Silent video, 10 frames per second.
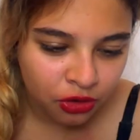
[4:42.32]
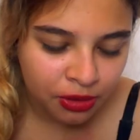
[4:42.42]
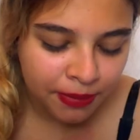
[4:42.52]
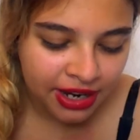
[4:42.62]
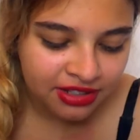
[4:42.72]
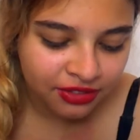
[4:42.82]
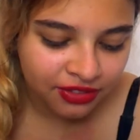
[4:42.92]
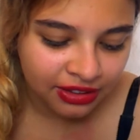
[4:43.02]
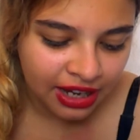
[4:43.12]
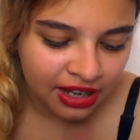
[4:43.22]
You're the best,
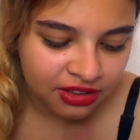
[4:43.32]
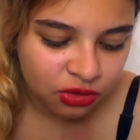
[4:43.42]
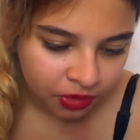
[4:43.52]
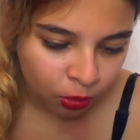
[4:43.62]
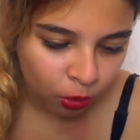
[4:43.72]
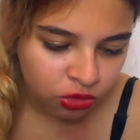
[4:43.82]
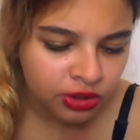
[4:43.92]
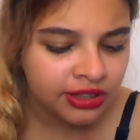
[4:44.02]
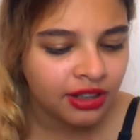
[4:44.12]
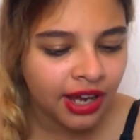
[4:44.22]
nothing less. Oh, so
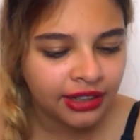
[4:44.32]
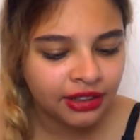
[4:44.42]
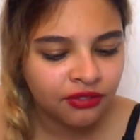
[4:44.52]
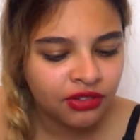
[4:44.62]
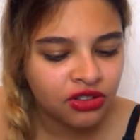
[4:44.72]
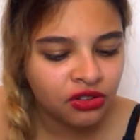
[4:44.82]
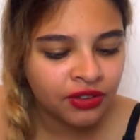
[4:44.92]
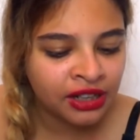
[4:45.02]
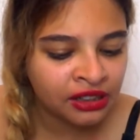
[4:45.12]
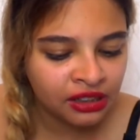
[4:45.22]
he didn't edit the video
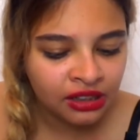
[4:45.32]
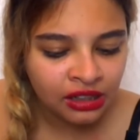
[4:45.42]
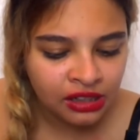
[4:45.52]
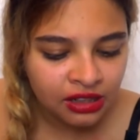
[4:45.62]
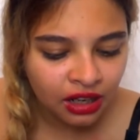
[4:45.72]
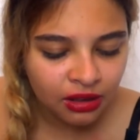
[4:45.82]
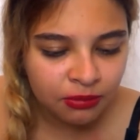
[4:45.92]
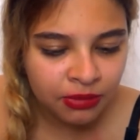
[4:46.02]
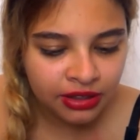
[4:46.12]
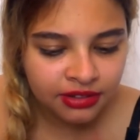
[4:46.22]
then.
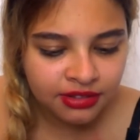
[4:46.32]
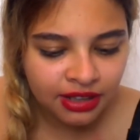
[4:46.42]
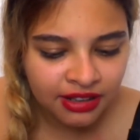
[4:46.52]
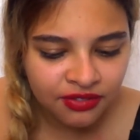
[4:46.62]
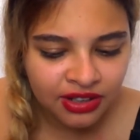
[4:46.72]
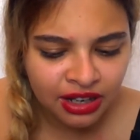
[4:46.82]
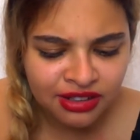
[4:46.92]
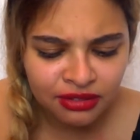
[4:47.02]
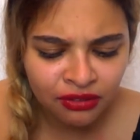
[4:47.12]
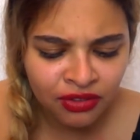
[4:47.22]
That makes sense if he
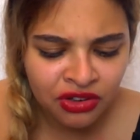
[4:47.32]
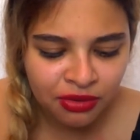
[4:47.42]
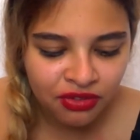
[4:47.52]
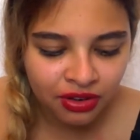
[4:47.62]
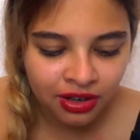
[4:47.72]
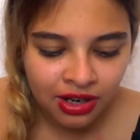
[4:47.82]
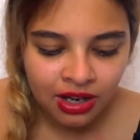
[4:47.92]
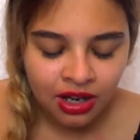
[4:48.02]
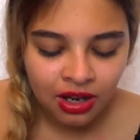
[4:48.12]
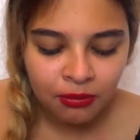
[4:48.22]
hasn't done videos before.
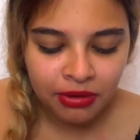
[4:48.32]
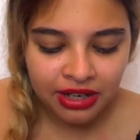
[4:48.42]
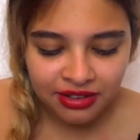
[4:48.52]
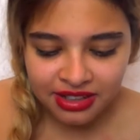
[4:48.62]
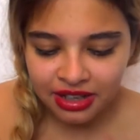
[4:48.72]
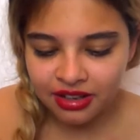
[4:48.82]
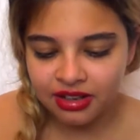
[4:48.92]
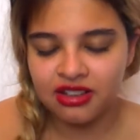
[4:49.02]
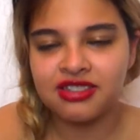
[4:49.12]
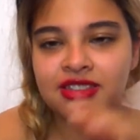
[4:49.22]
But he has like,
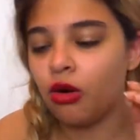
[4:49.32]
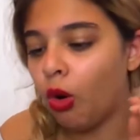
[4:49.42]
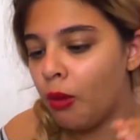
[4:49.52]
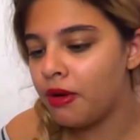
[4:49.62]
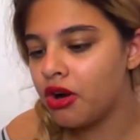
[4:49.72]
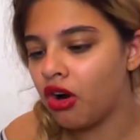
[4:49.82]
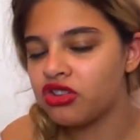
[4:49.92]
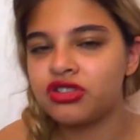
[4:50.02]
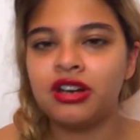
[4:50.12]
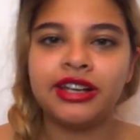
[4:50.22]
oh my
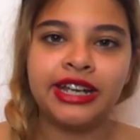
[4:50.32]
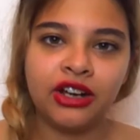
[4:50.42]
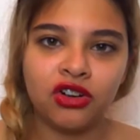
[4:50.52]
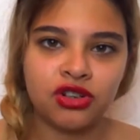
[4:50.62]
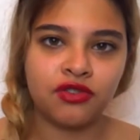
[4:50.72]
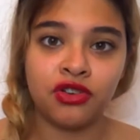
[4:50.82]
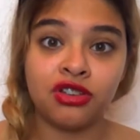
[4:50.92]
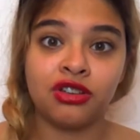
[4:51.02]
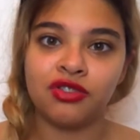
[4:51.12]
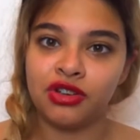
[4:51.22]
gosh, nearly 800
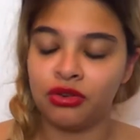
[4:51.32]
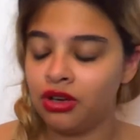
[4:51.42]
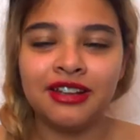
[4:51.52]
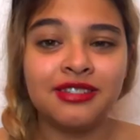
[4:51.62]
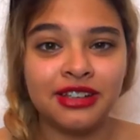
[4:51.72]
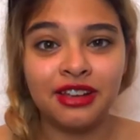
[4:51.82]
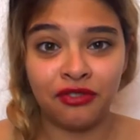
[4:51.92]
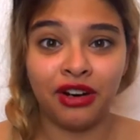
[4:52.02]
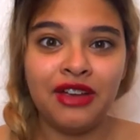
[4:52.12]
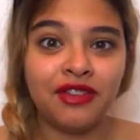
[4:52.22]
views in this video. This is a
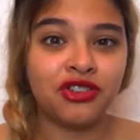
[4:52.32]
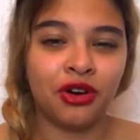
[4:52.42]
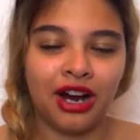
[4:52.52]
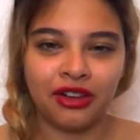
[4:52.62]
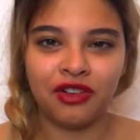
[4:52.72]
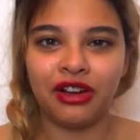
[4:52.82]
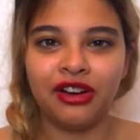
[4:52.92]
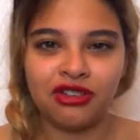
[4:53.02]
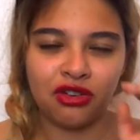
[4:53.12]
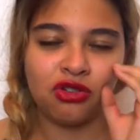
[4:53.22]
funny video. The
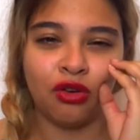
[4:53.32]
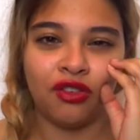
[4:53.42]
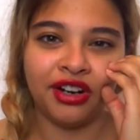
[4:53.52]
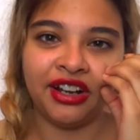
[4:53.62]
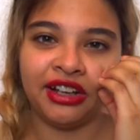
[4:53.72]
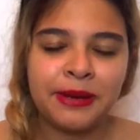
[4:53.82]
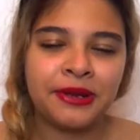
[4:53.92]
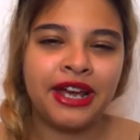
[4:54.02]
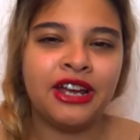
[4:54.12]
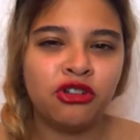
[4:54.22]
lyrics are so funny. Like, he
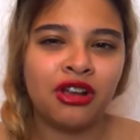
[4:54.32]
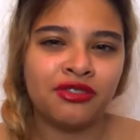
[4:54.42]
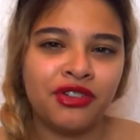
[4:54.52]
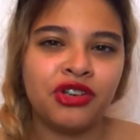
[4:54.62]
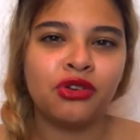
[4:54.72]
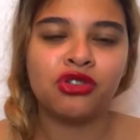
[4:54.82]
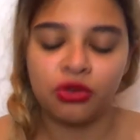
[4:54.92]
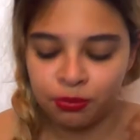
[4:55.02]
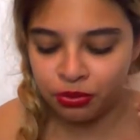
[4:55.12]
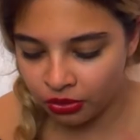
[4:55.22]
made an interesting video,
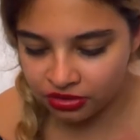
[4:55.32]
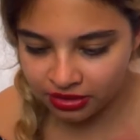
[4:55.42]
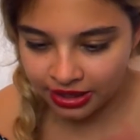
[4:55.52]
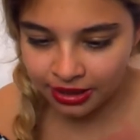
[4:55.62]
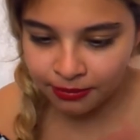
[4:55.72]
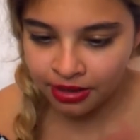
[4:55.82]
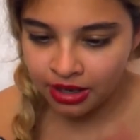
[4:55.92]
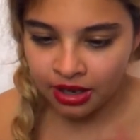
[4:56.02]
so kudos to him.